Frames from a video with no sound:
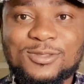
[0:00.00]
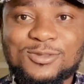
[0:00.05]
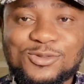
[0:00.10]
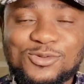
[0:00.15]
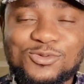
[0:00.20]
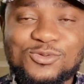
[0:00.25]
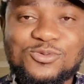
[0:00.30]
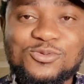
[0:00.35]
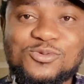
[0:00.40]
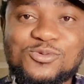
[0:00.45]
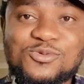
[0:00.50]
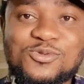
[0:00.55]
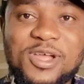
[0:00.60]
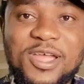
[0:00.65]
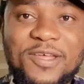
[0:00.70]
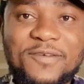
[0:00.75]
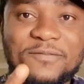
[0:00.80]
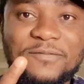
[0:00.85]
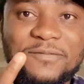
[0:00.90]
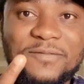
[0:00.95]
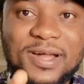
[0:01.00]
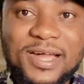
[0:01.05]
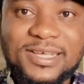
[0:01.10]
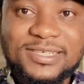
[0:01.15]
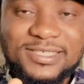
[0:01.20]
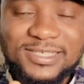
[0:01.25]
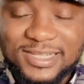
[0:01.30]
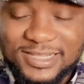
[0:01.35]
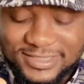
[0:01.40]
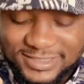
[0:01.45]
Two
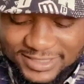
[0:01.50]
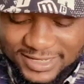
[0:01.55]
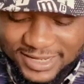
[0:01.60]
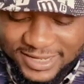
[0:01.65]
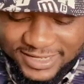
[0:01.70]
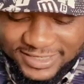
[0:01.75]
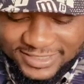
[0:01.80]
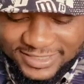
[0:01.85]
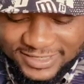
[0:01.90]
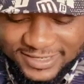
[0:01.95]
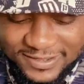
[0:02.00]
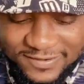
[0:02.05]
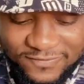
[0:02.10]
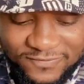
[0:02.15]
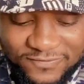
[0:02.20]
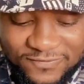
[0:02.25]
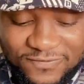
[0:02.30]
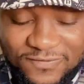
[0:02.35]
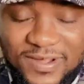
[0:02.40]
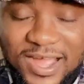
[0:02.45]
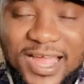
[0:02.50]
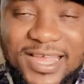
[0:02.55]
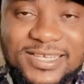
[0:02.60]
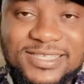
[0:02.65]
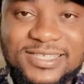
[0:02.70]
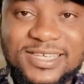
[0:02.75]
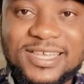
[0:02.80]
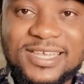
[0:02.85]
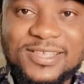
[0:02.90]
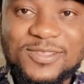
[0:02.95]
evangelists, guys,
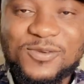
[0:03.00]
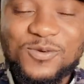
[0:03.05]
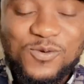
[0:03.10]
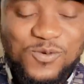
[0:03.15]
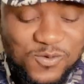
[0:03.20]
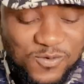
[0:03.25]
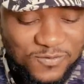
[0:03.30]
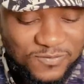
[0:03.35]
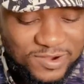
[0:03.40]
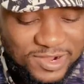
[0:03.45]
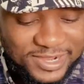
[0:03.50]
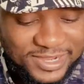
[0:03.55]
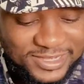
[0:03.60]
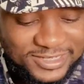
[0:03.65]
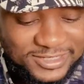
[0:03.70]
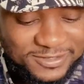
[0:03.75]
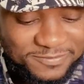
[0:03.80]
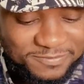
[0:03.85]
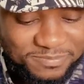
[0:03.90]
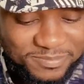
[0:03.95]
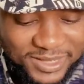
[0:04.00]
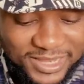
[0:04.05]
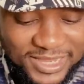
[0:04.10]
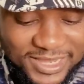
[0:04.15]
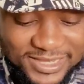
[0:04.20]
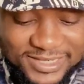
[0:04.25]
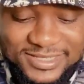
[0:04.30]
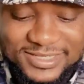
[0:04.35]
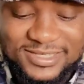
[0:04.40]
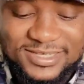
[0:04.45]
fighting over a
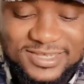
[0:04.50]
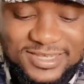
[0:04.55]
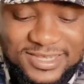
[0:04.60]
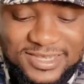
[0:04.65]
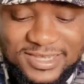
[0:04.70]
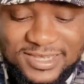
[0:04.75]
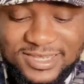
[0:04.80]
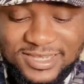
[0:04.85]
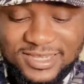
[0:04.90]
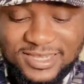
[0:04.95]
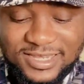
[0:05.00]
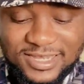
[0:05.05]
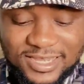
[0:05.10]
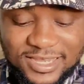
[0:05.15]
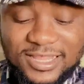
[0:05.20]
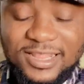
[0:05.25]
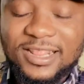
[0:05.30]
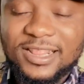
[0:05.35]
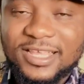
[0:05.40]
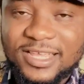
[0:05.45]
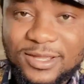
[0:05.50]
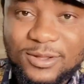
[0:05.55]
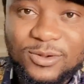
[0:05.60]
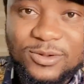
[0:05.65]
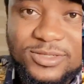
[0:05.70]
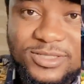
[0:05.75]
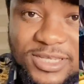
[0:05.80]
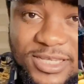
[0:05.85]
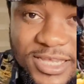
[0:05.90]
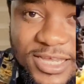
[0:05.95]
space in
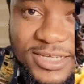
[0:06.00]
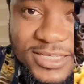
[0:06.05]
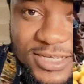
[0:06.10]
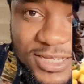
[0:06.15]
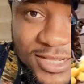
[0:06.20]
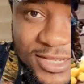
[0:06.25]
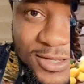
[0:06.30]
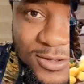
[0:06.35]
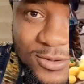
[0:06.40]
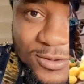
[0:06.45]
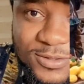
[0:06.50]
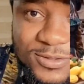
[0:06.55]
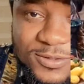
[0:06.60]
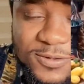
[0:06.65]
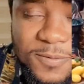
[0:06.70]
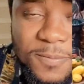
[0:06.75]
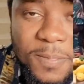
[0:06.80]
Lagos, Ikeja, Lagos.